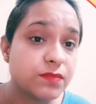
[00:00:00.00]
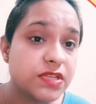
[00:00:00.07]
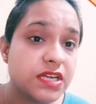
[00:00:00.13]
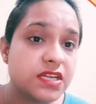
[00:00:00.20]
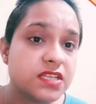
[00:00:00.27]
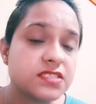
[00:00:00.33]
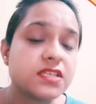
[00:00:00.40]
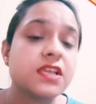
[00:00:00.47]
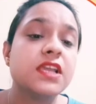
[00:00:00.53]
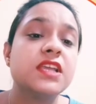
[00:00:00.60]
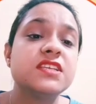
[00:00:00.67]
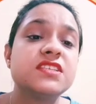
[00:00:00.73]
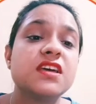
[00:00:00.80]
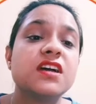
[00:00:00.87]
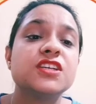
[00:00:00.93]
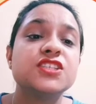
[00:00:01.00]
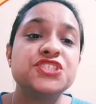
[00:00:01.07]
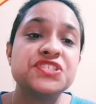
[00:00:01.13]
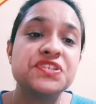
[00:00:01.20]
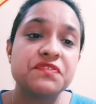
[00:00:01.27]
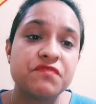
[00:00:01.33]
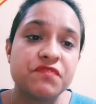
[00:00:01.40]
that is
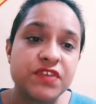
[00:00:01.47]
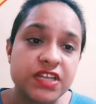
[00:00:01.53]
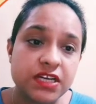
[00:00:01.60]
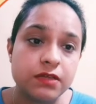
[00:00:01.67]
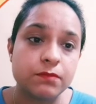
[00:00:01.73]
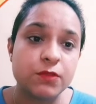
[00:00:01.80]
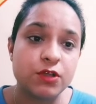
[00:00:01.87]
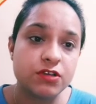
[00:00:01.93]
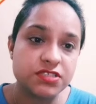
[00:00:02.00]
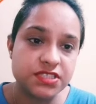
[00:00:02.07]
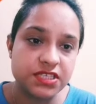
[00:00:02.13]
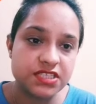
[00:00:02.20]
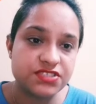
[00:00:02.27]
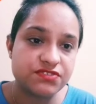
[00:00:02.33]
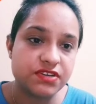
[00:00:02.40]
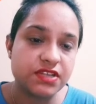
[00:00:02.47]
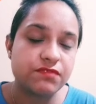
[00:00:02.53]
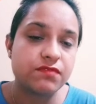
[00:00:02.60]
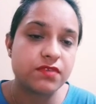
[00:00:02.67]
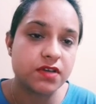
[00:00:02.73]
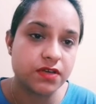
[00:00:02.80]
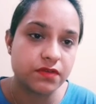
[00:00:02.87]
shifted, because it is really
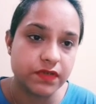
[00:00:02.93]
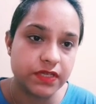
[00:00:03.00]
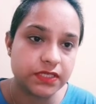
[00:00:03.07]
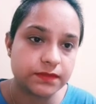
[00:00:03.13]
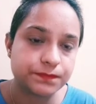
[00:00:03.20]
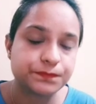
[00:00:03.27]
far away.